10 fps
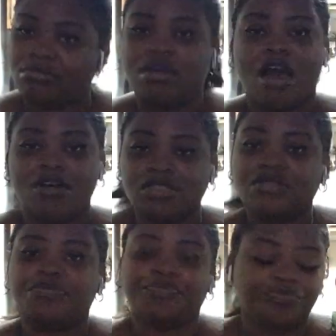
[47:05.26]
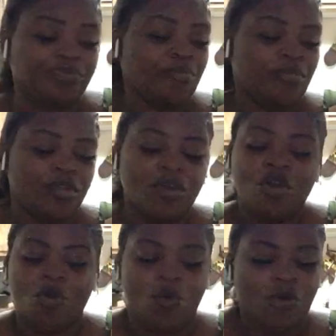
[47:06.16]
Awesome.
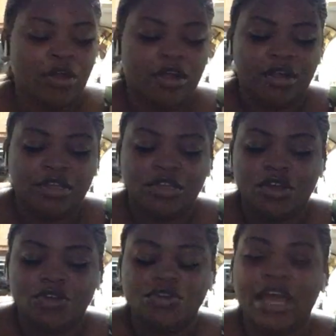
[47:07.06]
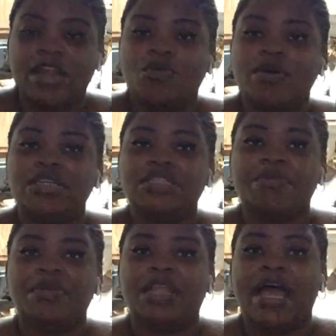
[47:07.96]
Or, you got the ones that
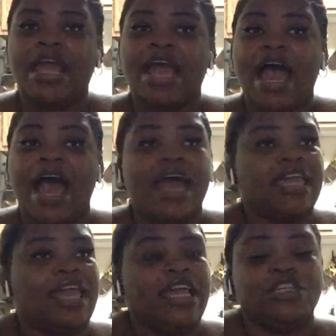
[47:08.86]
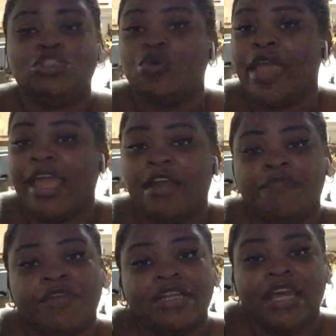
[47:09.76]
be like, I can't do hair
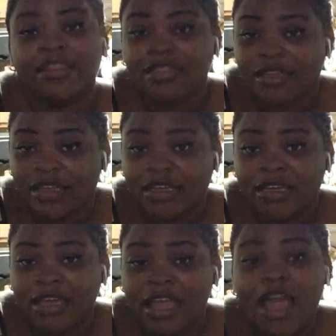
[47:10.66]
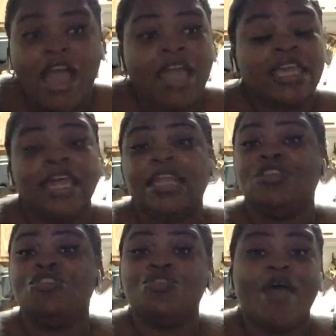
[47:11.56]
for nothing.
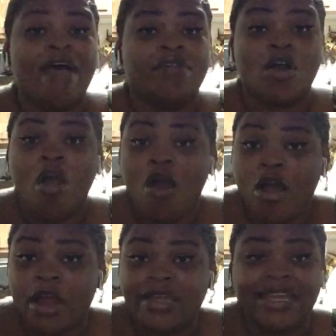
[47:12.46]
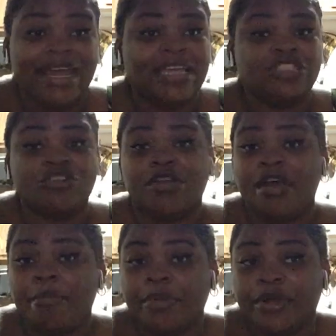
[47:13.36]
Do you have a card? Can I get your
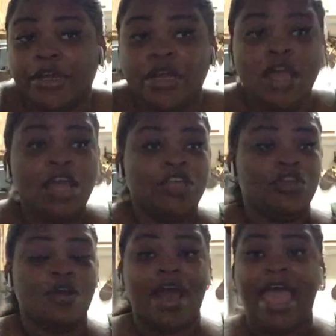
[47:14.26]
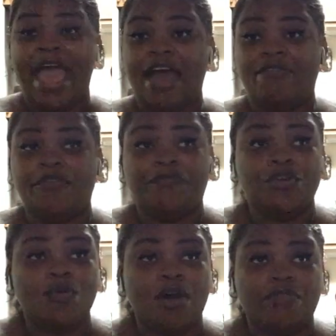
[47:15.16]
number? I have a
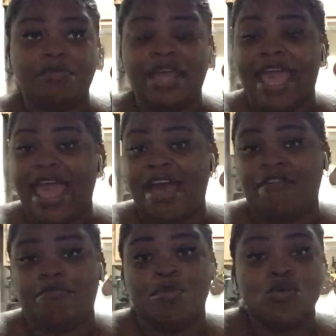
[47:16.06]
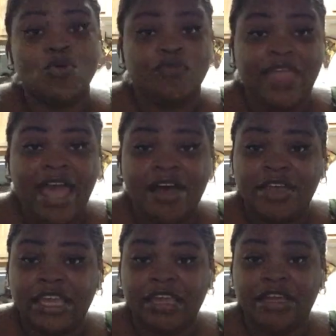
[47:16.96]
few of them that have moved down
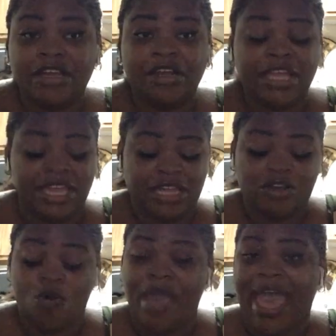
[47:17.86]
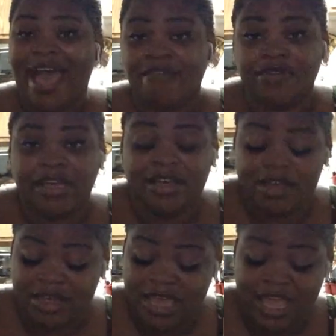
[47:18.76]
here and don't have
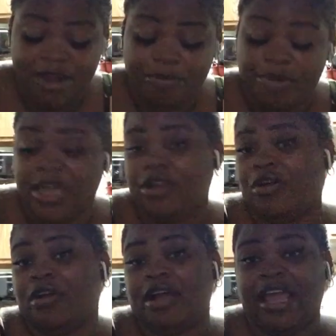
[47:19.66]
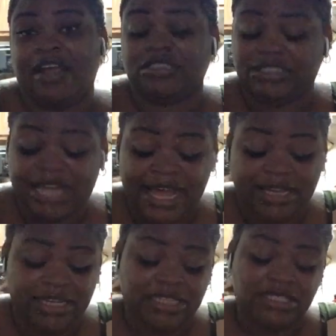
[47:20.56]
a hair braider or a
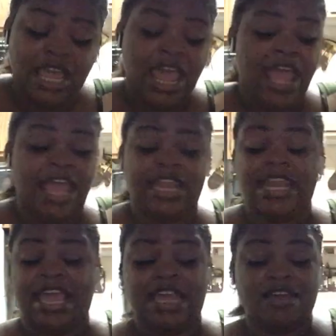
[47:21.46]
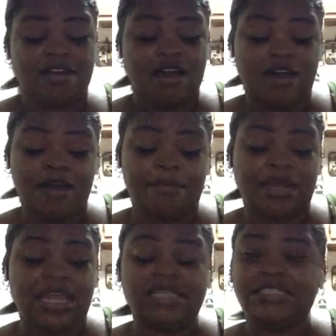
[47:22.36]
hairstylist. And they come and
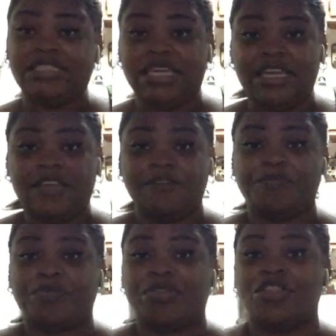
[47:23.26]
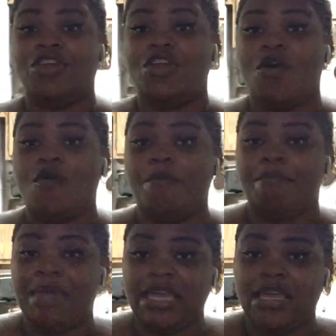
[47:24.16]
they see,
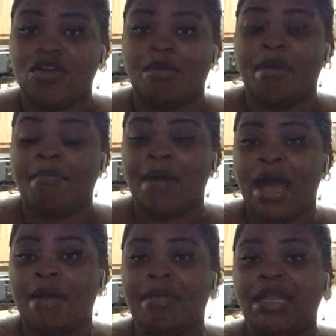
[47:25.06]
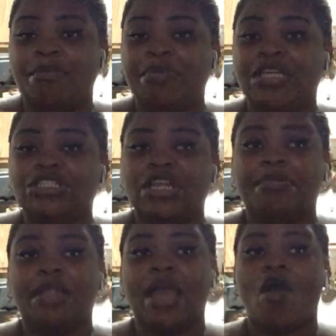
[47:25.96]
me or my mom at the beach and they
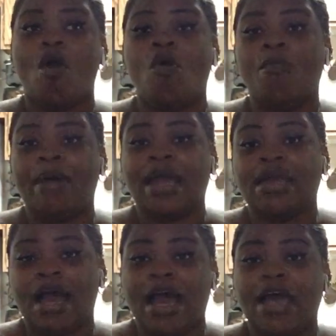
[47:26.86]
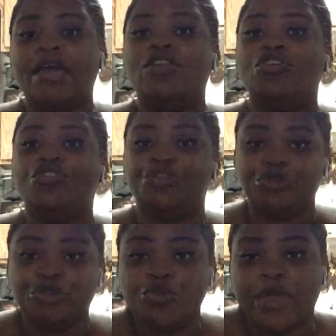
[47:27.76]
be like, oh my God,
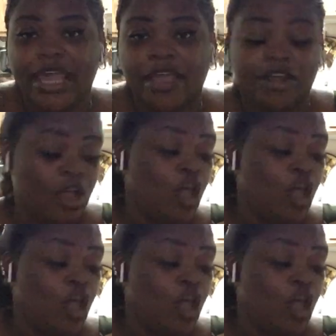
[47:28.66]
you do hair.